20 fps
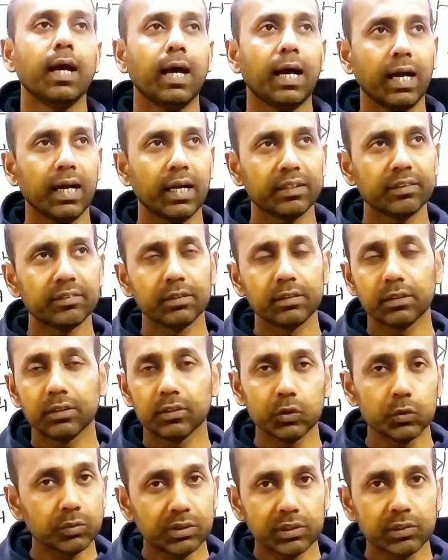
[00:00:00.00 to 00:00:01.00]

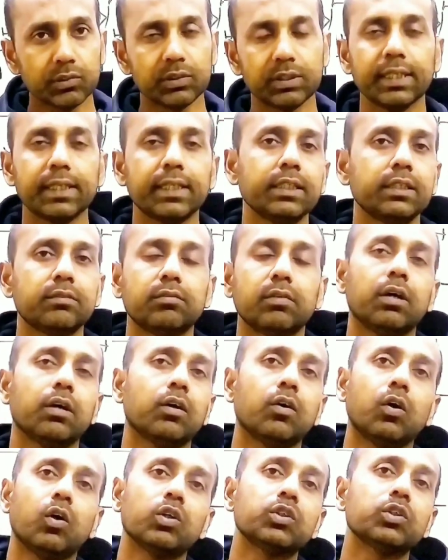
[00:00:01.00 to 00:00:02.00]
and you just check it
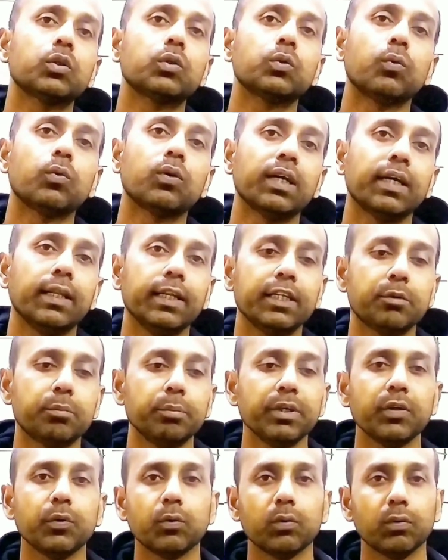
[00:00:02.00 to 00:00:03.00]
on your own and let
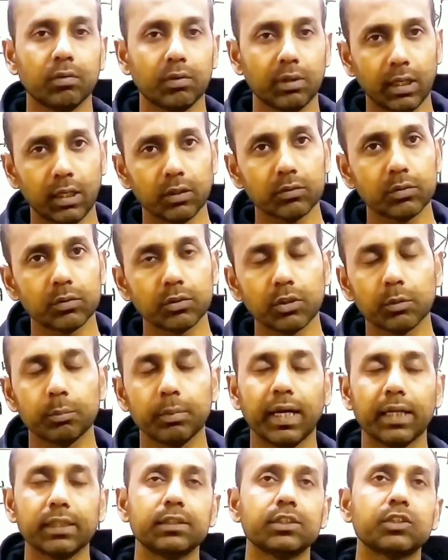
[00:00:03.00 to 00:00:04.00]
me know how good or
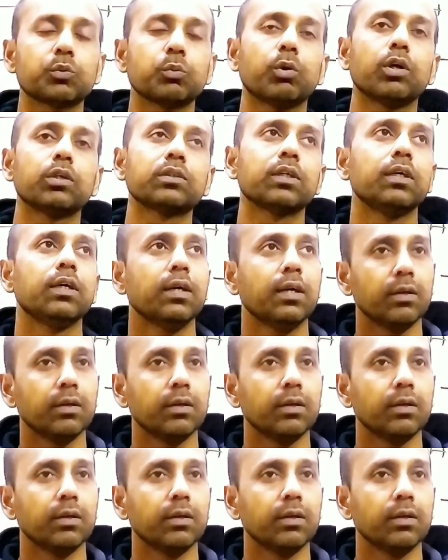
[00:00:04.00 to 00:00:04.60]
bad this was.